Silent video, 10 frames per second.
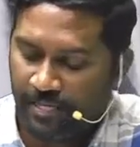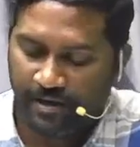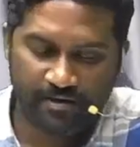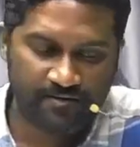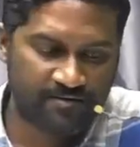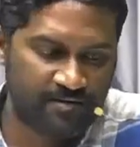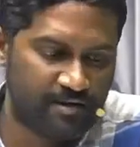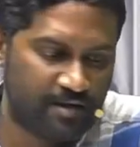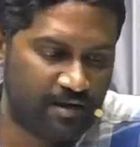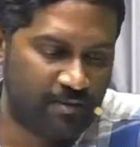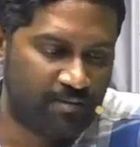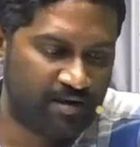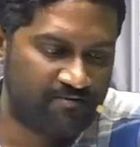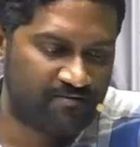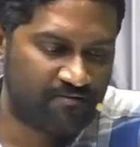There is
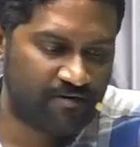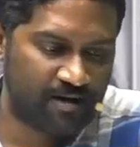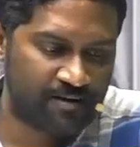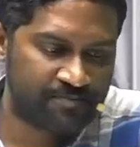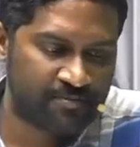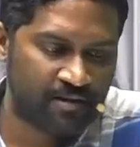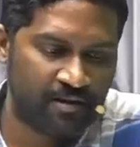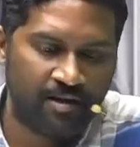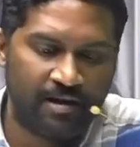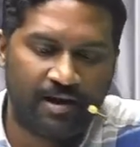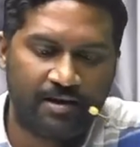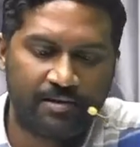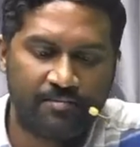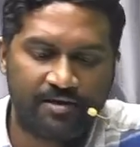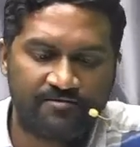image 1
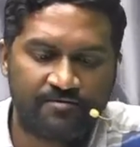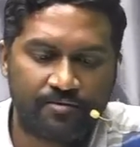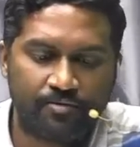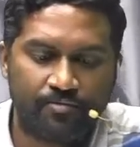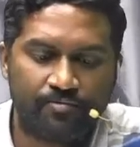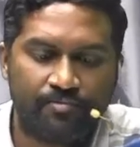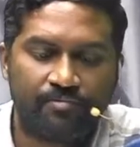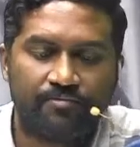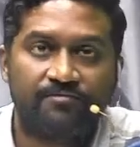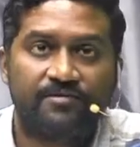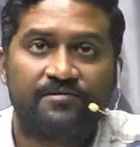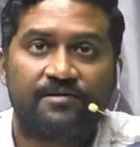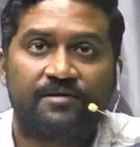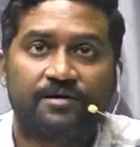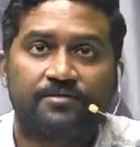and image 2.
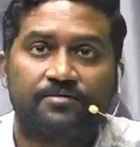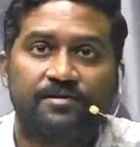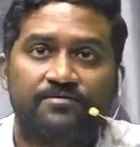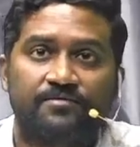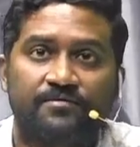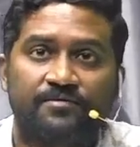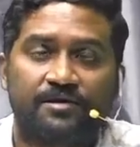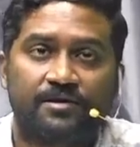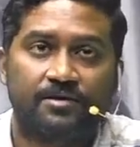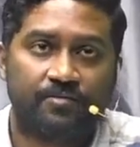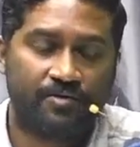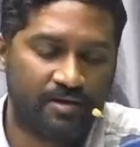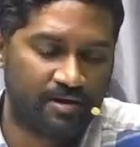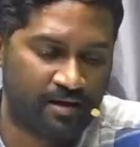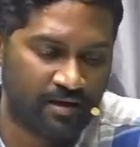Which is acute eosinophilic
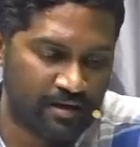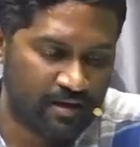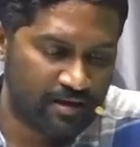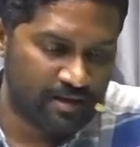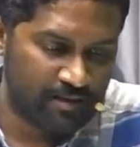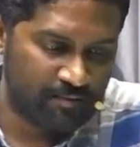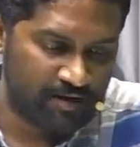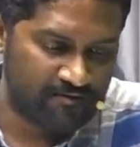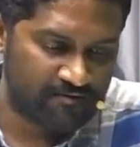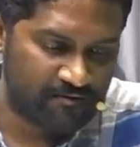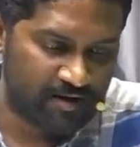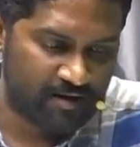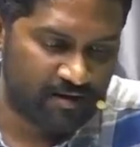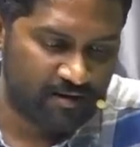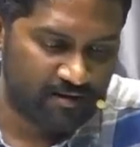pneumonia? Image
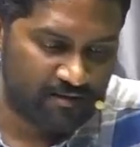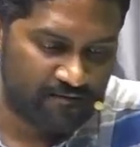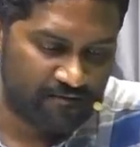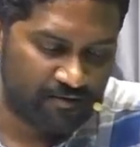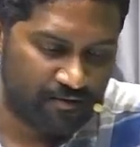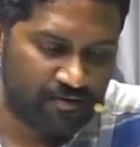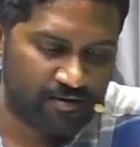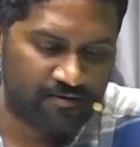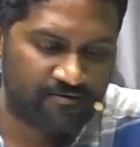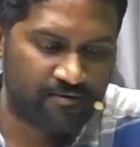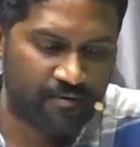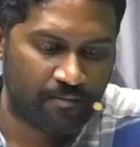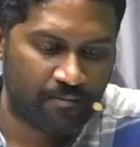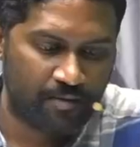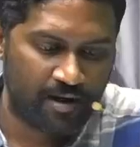1, if you notice,
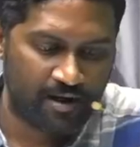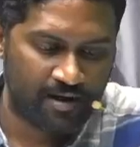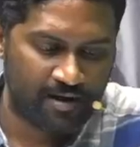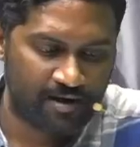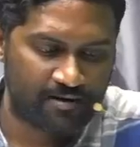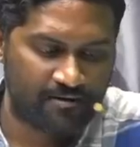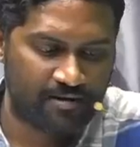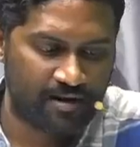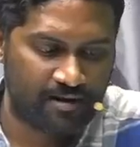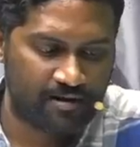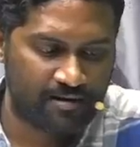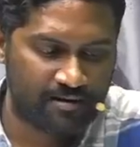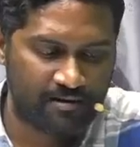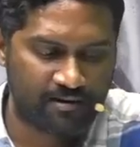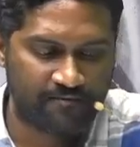bilateral
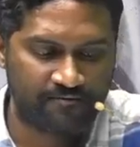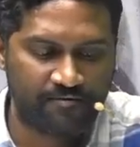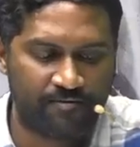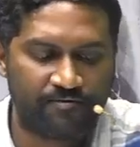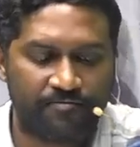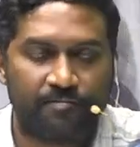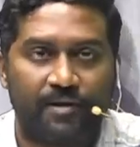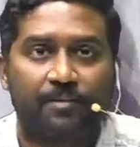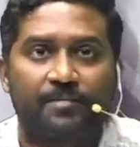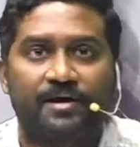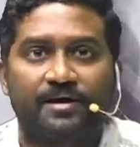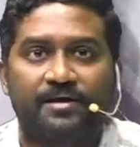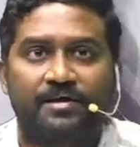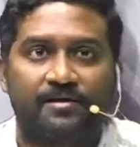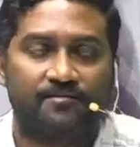diffuse
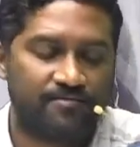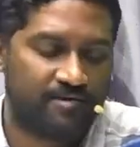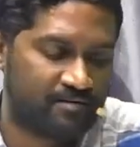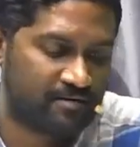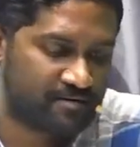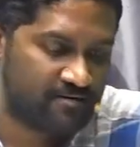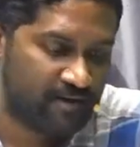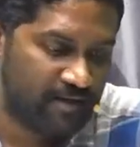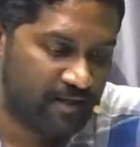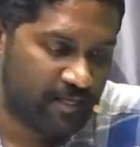pulmonary infiltrates.